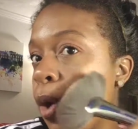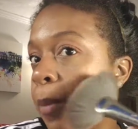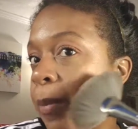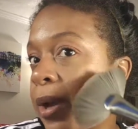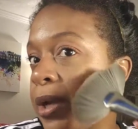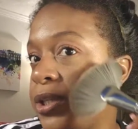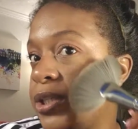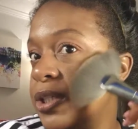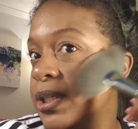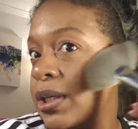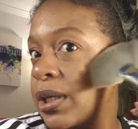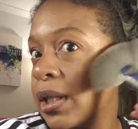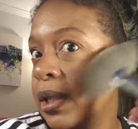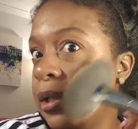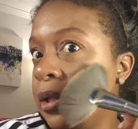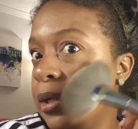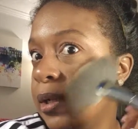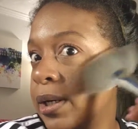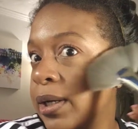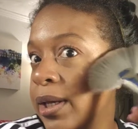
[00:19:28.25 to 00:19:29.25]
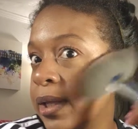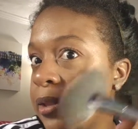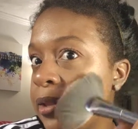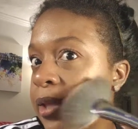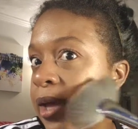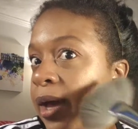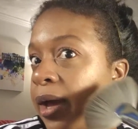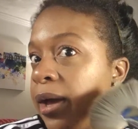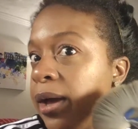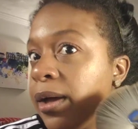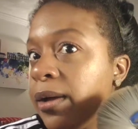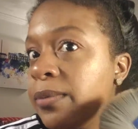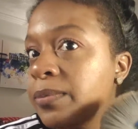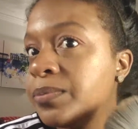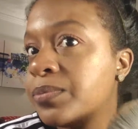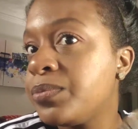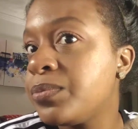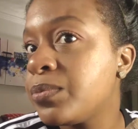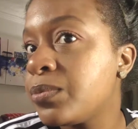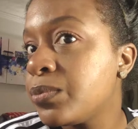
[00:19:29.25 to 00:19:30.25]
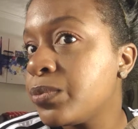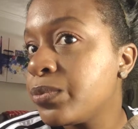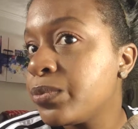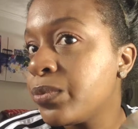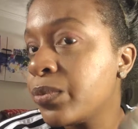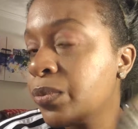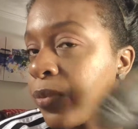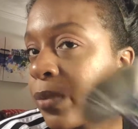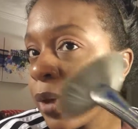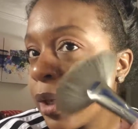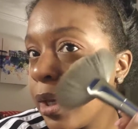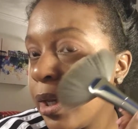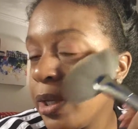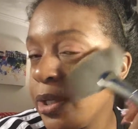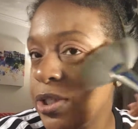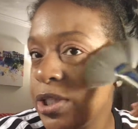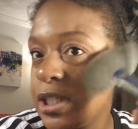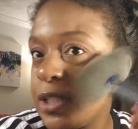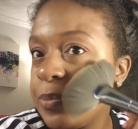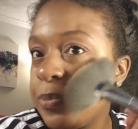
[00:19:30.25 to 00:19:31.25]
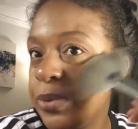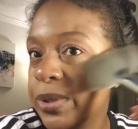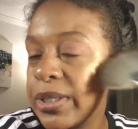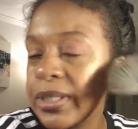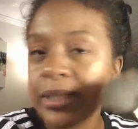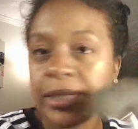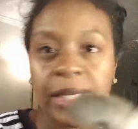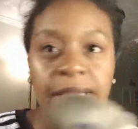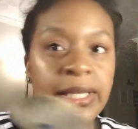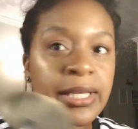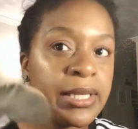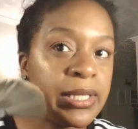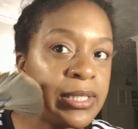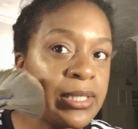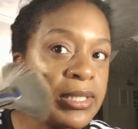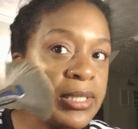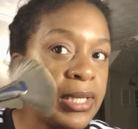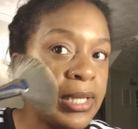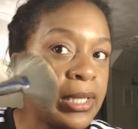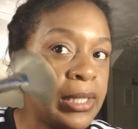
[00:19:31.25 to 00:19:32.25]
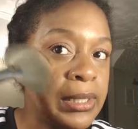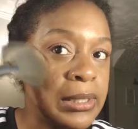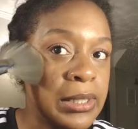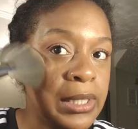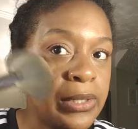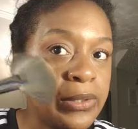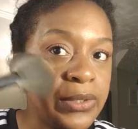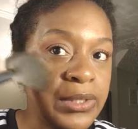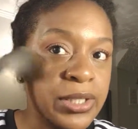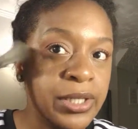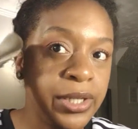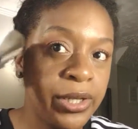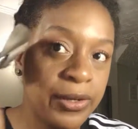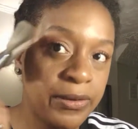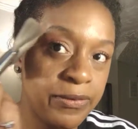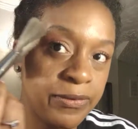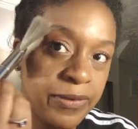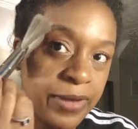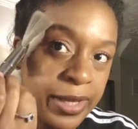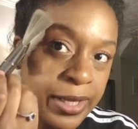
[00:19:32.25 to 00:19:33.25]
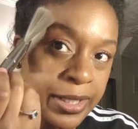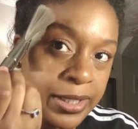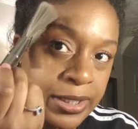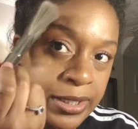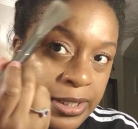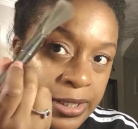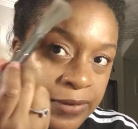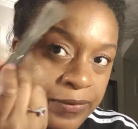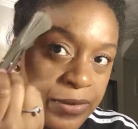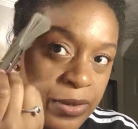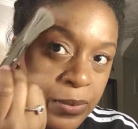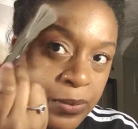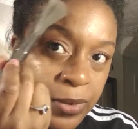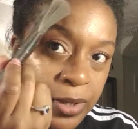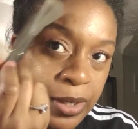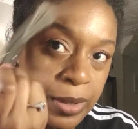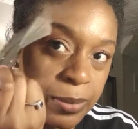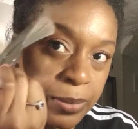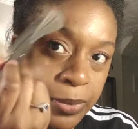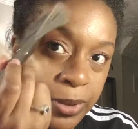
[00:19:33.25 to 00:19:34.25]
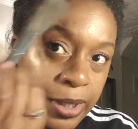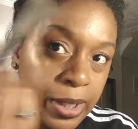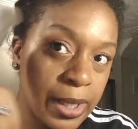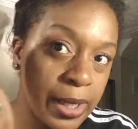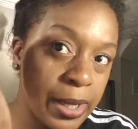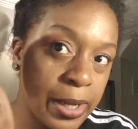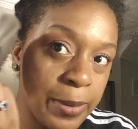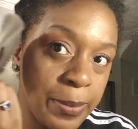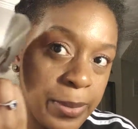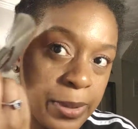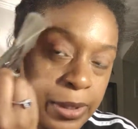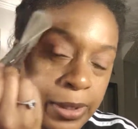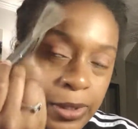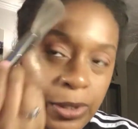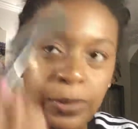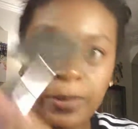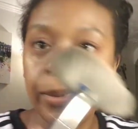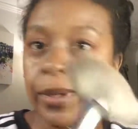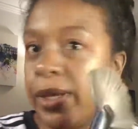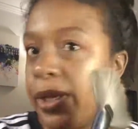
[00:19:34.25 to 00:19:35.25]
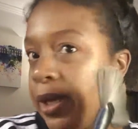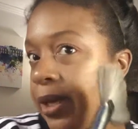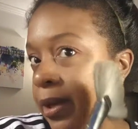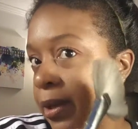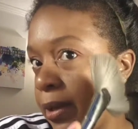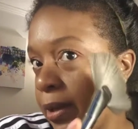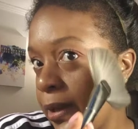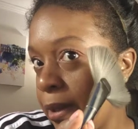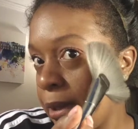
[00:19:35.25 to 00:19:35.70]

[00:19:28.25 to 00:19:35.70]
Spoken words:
my cheek. Look at that. It just brings an instant glow to your face. And if you want to bring it up a little bit,